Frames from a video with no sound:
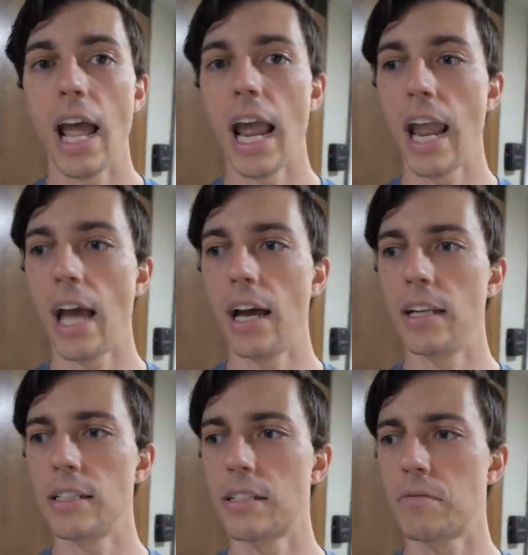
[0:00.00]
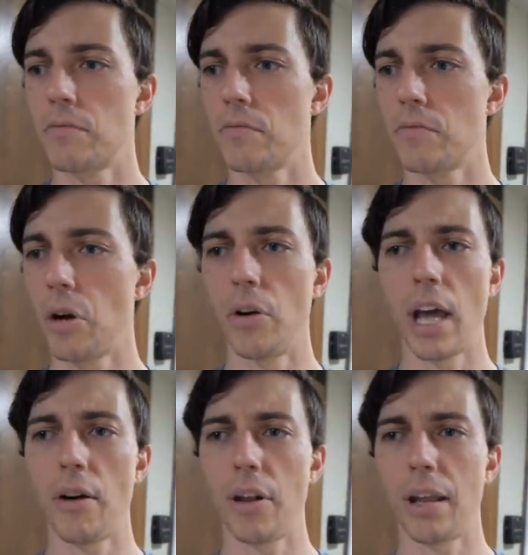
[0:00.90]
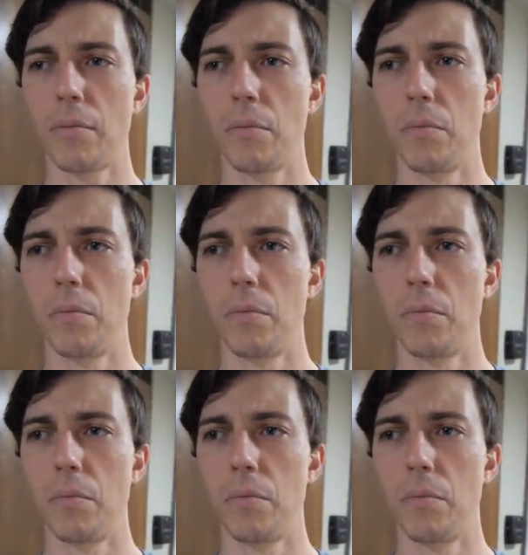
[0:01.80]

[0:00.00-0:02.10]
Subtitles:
And Ro and I were like,